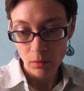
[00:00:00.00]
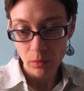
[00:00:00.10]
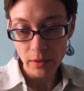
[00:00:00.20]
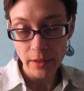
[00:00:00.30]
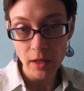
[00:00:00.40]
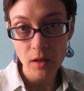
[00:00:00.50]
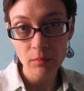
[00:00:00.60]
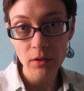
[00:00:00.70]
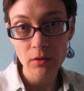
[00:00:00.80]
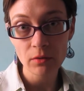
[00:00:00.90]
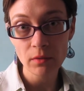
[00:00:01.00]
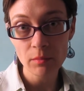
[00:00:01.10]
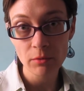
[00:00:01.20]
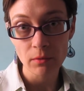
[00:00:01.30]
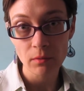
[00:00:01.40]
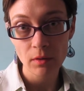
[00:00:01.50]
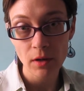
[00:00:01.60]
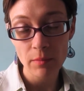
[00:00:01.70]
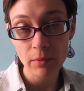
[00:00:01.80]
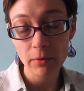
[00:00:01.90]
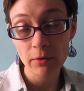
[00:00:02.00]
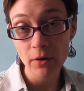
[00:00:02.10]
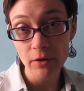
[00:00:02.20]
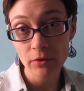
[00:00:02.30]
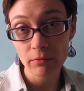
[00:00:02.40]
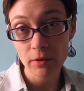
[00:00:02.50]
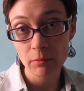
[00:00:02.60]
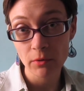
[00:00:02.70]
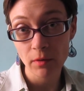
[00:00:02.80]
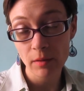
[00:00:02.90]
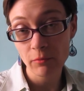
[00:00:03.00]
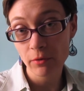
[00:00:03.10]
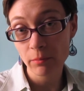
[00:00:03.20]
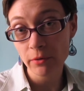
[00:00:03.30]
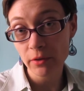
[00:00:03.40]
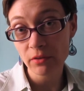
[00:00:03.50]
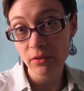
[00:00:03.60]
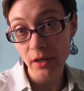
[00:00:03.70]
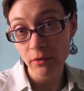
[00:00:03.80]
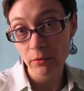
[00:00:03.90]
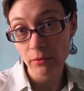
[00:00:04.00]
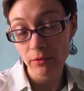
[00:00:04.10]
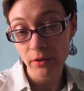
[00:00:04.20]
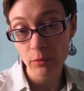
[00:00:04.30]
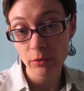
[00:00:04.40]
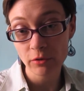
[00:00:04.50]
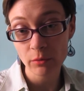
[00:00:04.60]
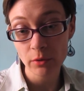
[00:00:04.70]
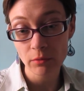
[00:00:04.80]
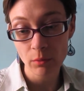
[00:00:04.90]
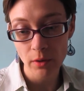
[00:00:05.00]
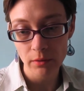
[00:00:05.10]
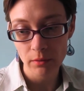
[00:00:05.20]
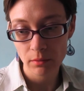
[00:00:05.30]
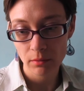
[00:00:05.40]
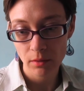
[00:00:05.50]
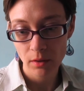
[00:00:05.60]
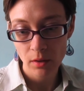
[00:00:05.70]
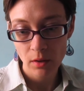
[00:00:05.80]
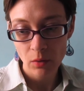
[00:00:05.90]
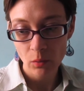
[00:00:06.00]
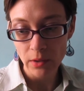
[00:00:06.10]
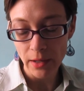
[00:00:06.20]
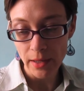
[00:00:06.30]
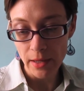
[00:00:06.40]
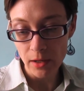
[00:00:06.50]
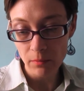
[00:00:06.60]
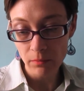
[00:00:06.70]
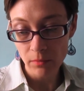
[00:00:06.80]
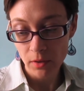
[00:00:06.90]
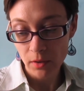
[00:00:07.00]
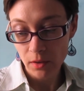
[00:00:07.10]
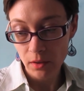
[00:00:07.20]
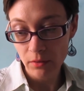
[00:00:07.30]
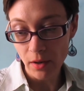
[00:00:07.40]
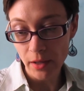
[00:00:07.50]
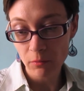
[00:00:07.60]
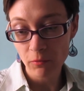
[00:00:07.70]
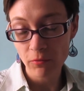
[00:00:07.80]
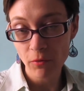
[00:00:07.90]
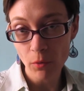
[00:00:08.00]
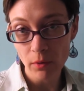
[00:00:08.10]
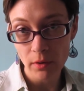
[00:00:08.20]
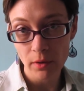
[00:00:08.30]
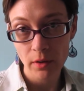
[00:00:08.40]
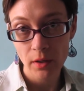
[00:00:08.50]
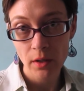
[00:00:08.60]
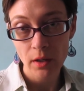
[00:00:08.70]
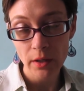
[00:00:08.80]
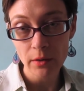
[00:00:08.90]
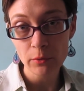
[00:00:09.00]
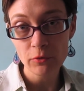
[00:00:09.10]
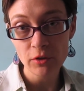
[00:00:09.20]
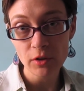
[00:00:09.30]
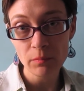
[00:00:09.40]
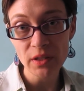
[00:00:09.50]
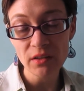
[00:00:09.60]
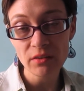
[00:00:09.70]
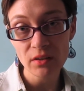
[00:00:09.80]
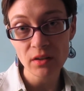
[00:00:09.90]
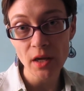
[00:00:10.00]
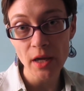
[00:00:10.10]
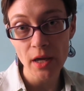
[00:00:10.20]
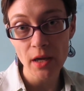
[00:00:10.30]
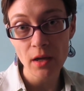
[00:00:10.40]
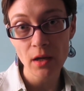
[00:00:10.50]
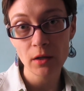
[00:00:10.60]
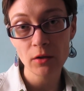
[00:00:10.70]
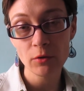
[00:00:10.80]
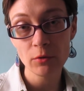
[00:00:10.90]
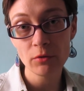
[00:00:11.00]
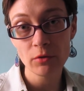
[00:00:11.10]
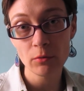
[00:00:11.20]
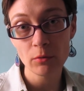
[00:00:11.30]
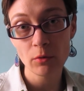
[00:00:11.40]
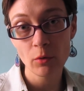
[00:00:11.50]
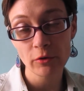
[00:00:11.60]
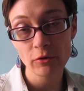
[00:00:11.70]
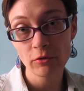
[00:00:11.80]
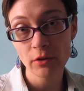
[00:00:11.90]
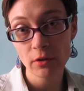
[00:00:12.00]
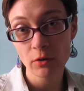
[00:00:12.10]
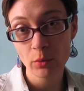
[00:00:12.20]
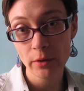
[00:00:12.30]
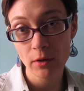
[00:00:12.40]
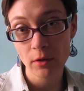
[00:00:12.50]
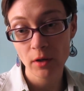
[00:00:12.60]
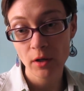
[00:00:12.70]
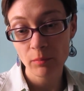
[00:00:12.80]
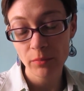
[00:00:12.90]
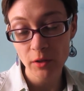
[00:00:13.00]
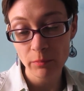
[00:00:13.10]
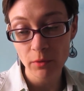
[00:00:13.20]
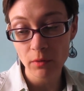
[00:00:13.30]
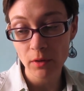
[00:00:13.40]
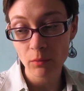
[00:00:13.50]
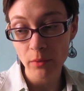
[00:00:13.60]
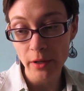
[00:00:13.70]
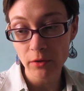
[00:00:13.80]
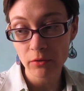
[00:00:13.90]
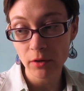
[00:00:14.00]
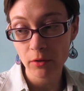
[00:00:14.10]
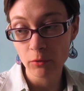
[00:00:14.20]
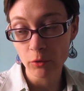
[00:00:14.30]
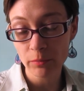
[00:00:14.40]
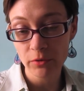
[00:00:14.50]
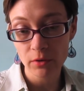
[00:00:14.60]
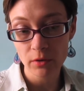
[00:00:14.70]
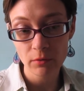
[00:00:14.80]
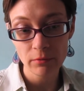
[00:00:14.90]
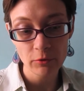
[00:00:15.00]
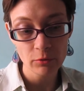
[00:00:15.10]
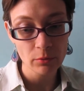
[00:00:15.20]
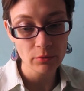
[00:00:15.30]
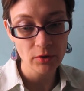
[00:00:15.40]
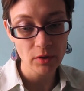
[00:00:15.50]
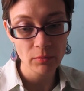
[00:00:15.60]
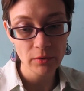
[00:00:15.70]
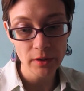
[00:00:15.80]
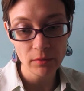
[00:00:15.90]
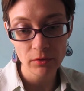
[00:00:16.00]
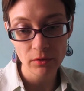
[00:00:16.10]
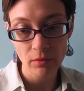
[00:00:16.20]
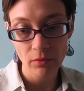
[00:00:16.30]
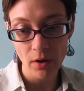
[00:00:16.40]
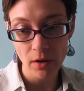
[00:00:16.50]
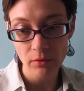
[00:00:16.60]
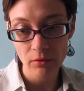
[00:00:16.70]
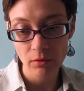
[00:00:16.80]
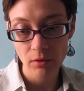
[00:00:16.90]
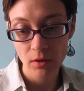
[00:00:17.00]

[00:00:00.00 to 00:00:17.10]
What I am is a liberal. I'm a progressive liberal. I'm for Bernie Sanders, and I wish he would have won. What I am is I am for LGBTA and Q2, questioning and queer, people and rights and groups and individuals and beliefs and thoughts